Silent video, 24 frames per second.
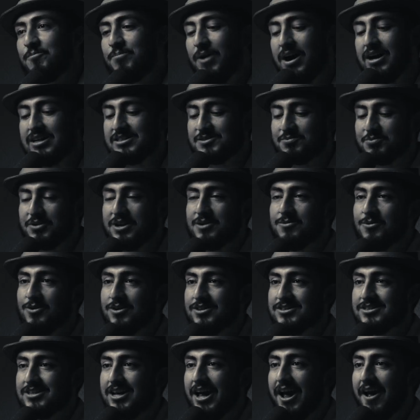But
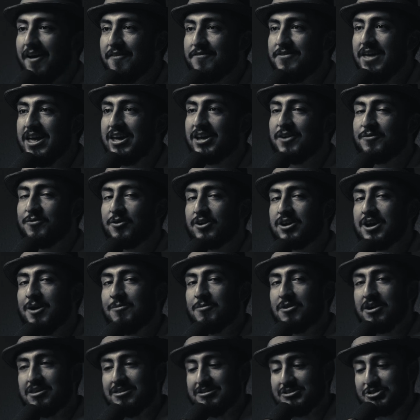Primos, thank you for
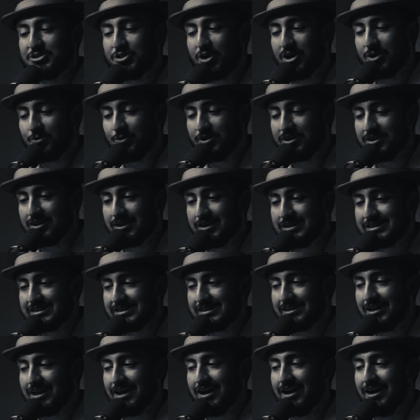coming on this journey with
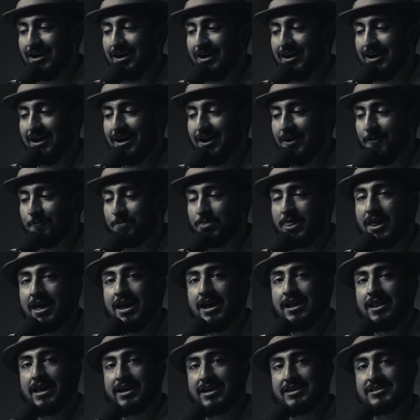us.
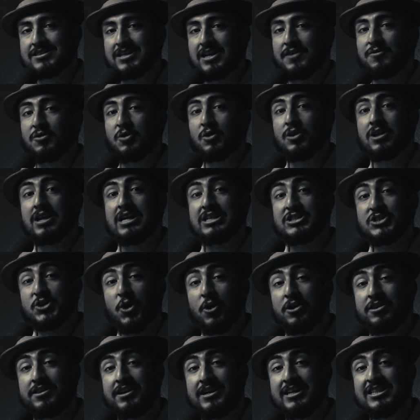Like I said, if you
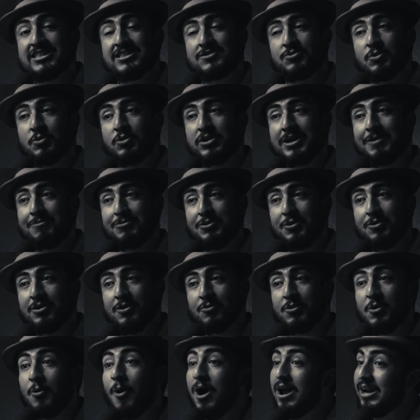enjoy these, we will keep doing them.
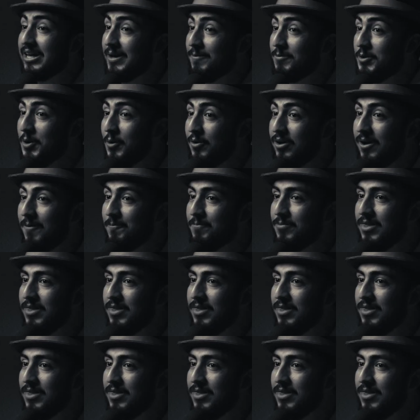We want to keep doing them.